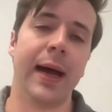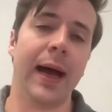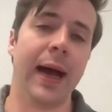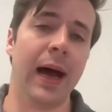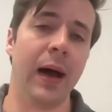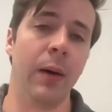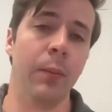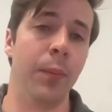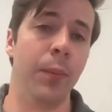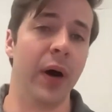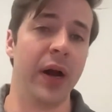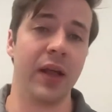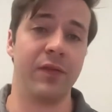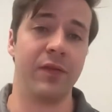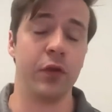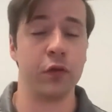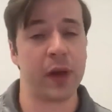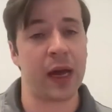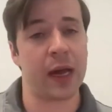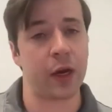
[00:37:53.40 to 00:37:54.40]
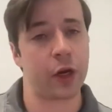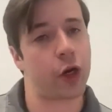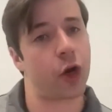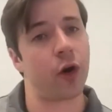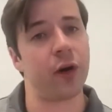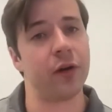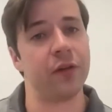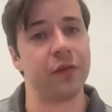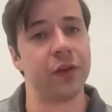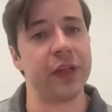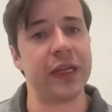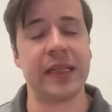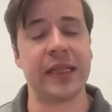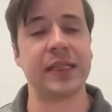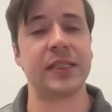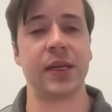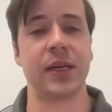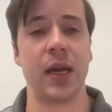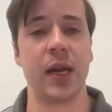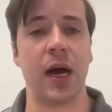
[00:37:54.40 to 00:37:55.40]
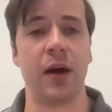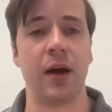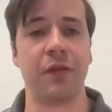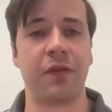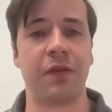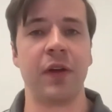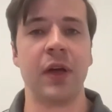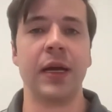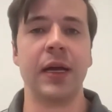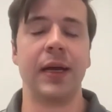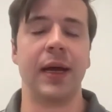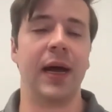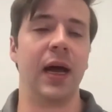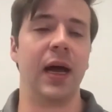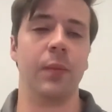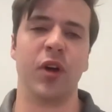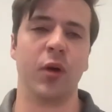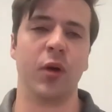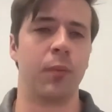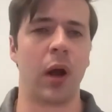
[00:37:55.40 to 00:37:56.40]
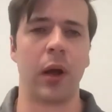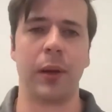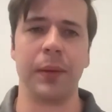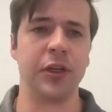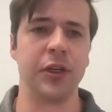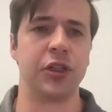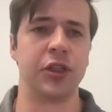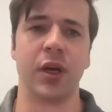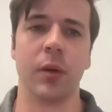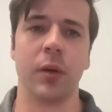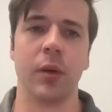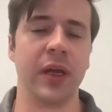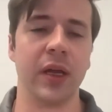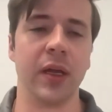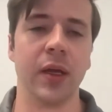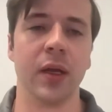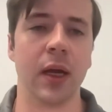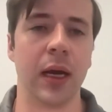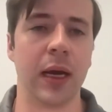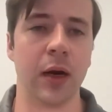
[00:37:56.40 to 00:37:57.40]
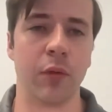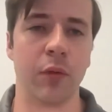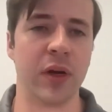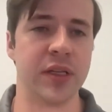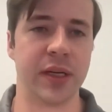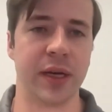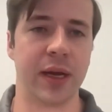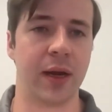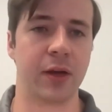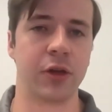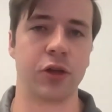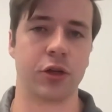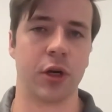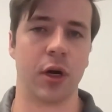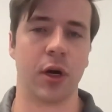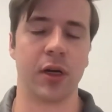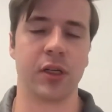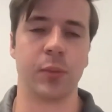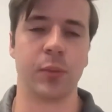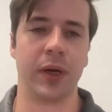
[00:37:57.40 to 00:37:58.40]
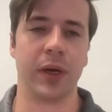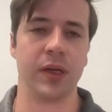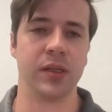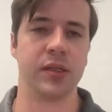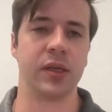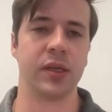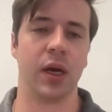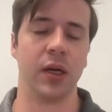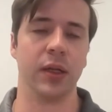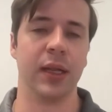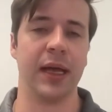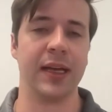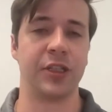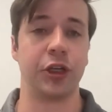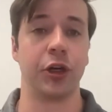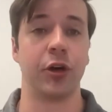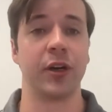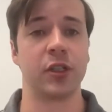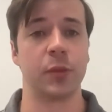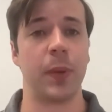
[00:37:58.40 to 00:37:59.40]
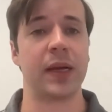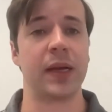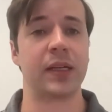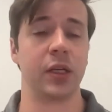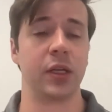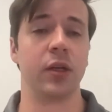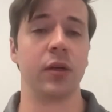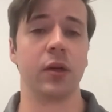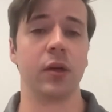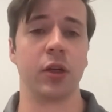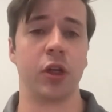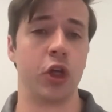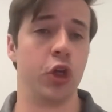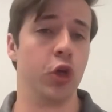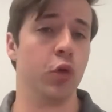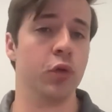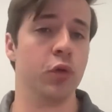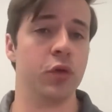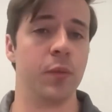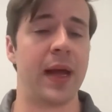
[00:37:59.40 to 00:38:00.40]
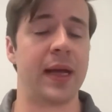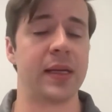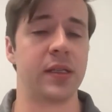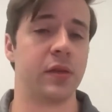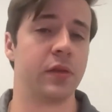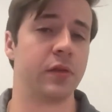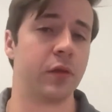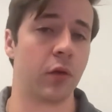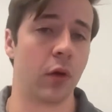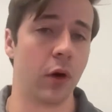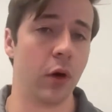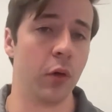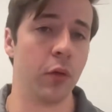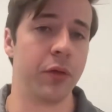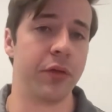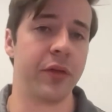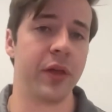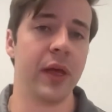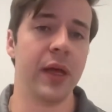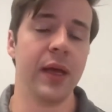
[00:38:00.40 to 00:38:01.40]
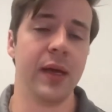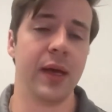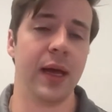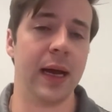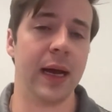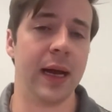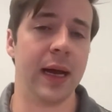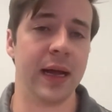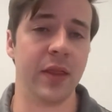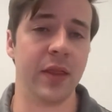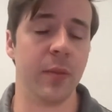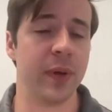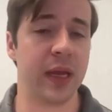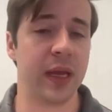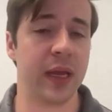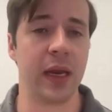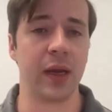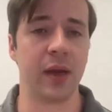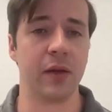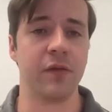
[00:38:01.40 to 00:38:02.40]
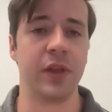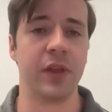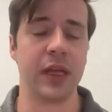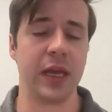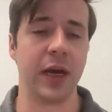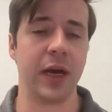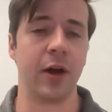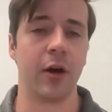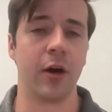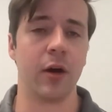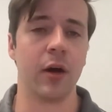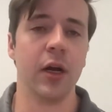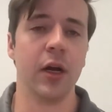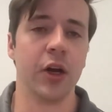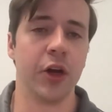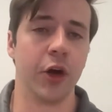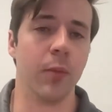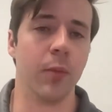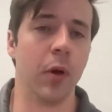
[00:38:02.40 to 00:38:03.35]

Um, but if you've got a current fleet that's enough, um, you're probably just going to be uh, renting extra trucks because unless you're expecting huge, massive growth uh, in the beginning of the year, you're